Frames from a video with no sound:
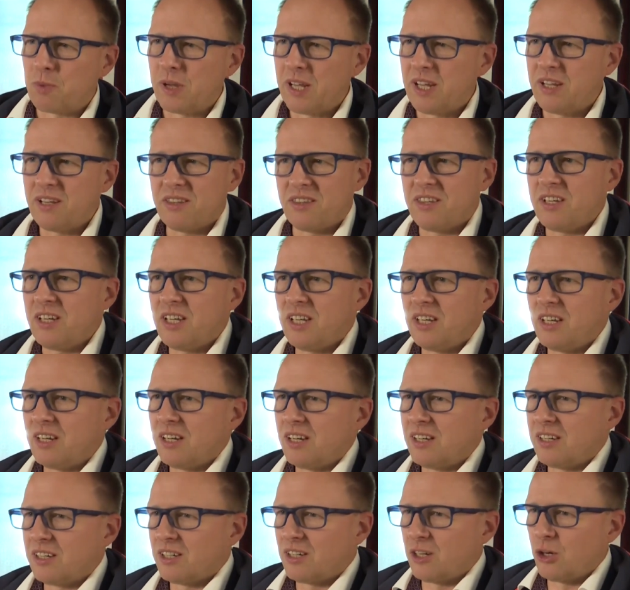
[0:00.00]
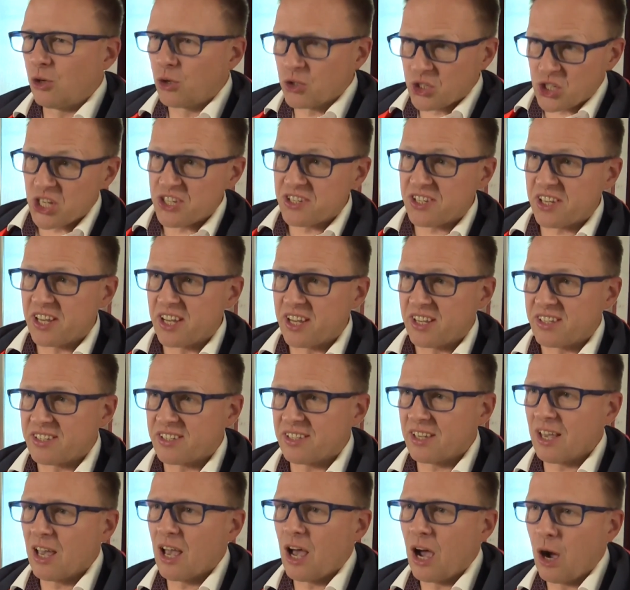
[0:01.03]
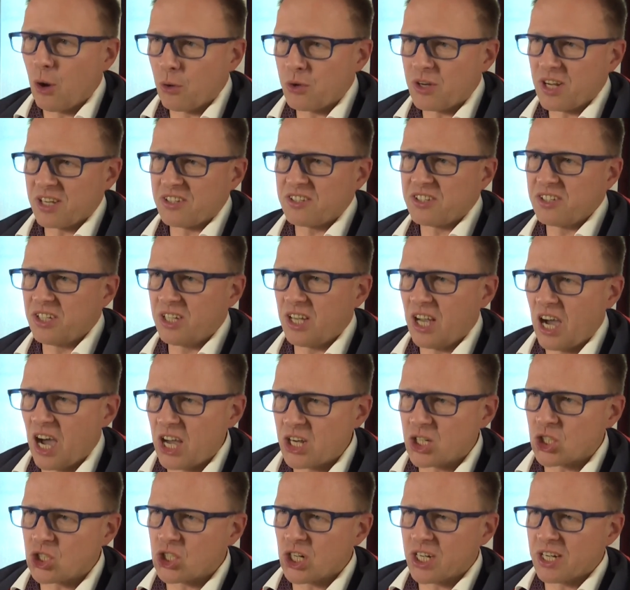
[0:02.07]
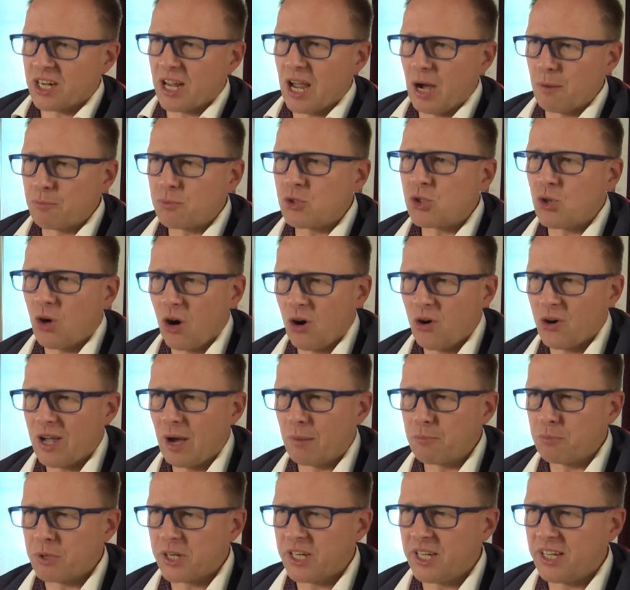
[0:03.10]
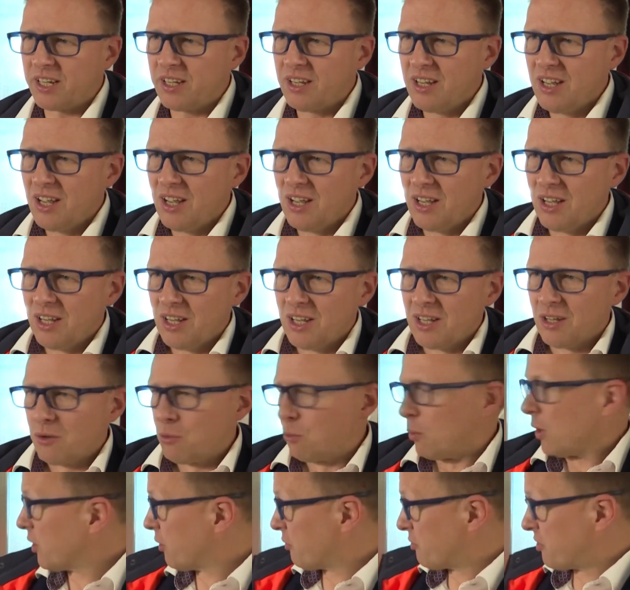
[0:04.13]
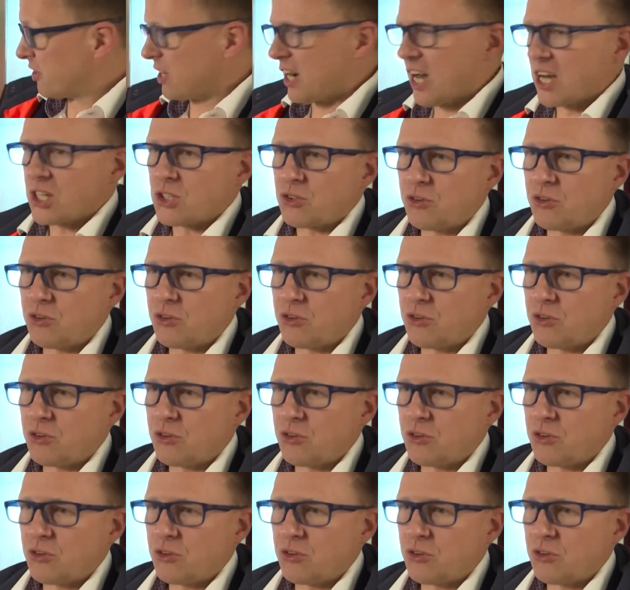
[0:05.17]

be the logistics. How does the hydrogen come to our company? One of the large